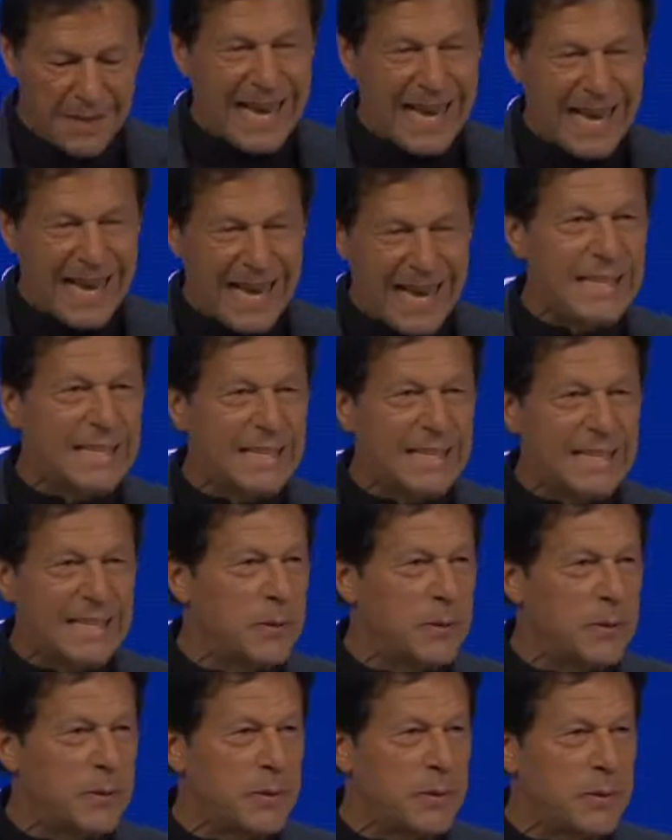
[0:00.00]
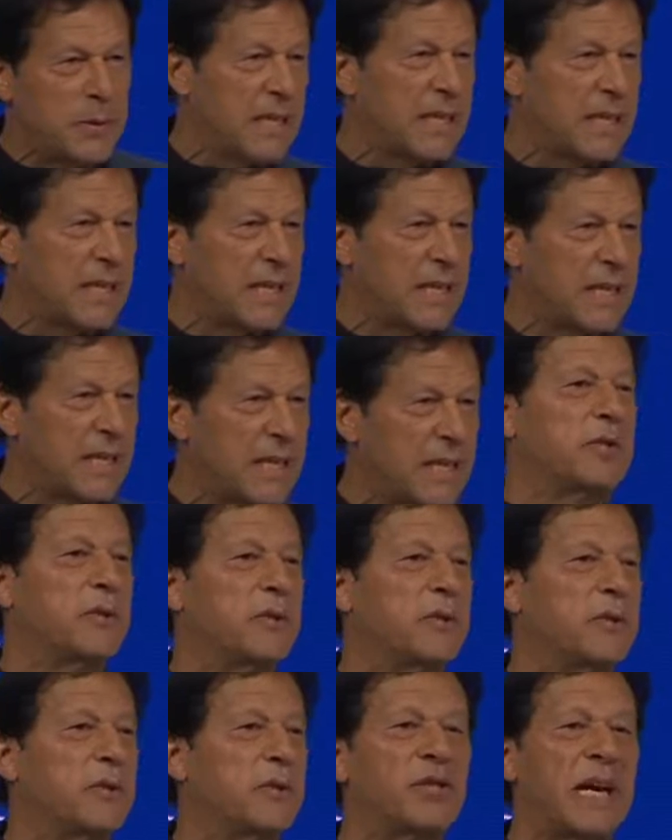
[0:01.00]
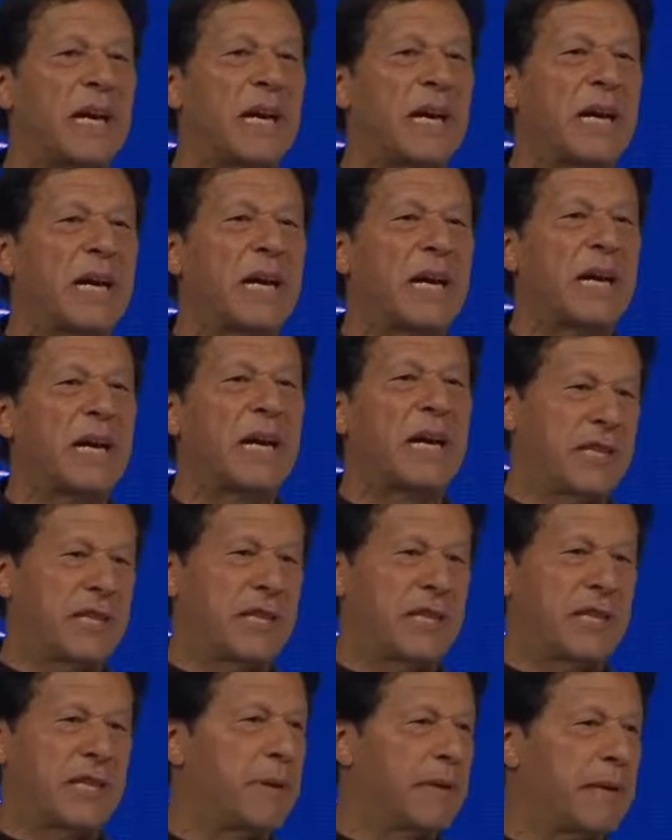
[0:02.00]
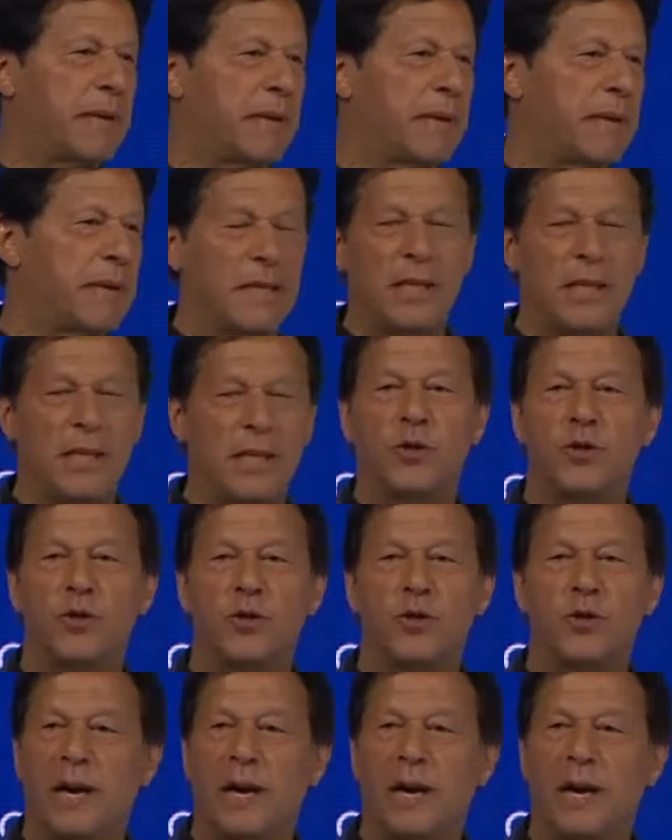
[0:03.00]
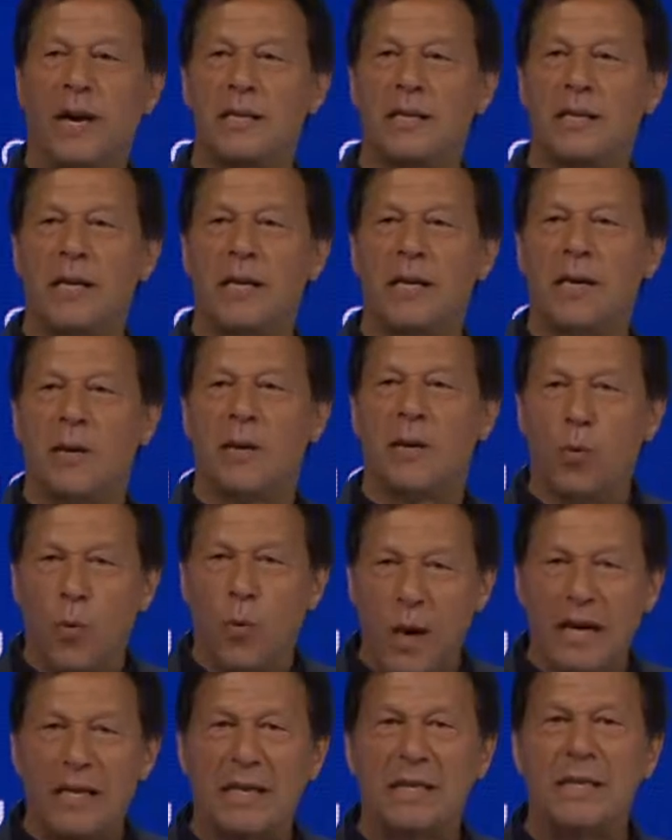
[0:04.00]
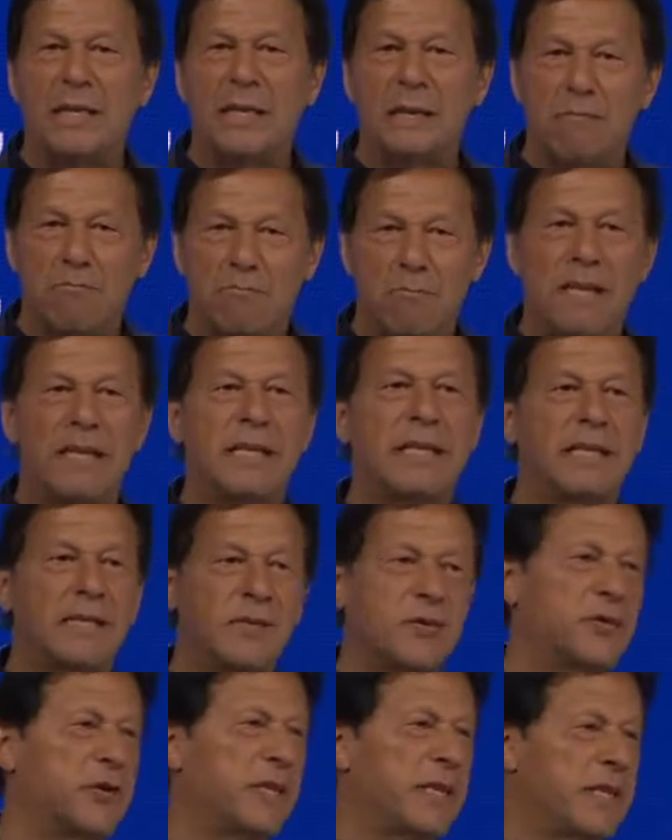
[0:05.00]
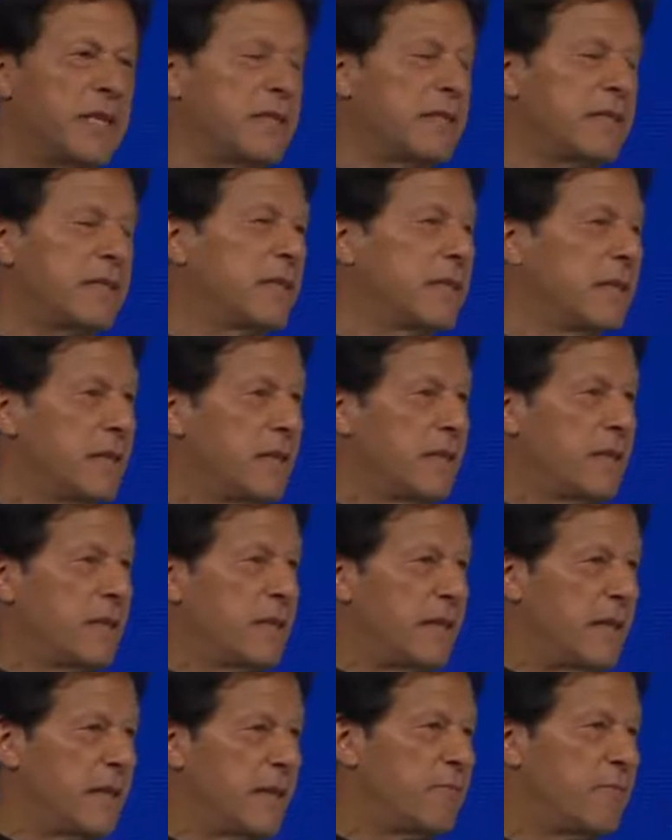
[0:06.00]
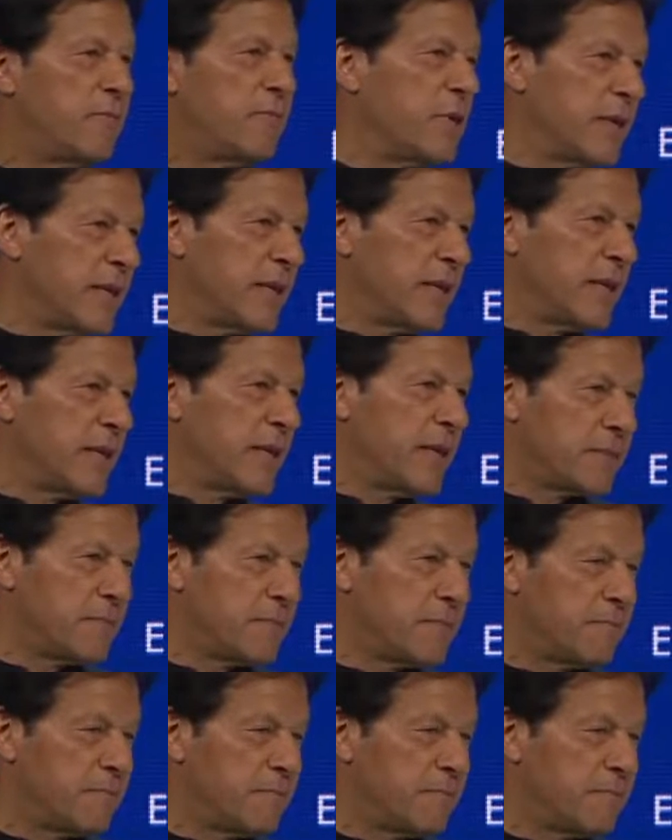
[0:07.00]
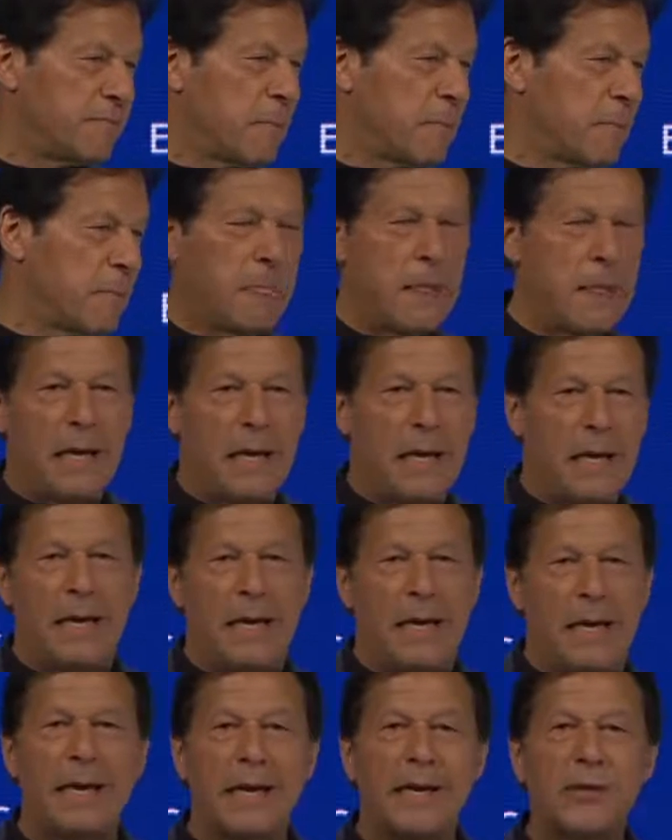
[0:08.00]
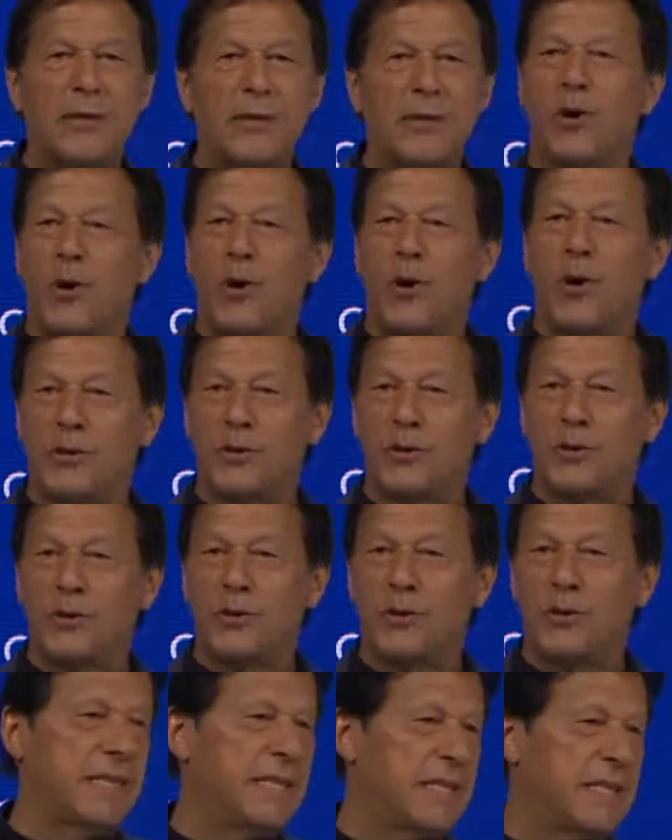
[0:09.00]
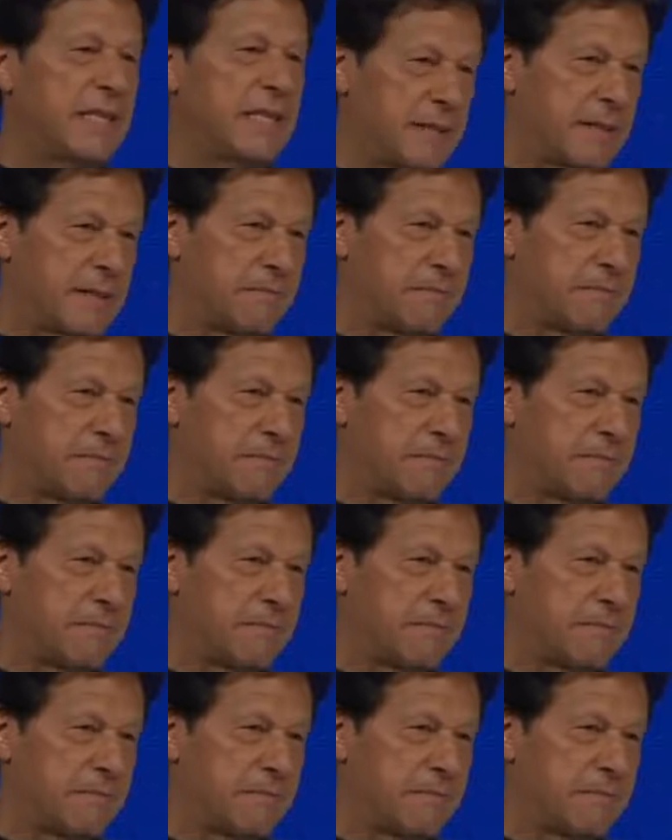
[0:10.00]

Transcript: And that's when we started one of the most ambitious campaigns to plant 1 billion trees in 4 years. And against all odds, we did it.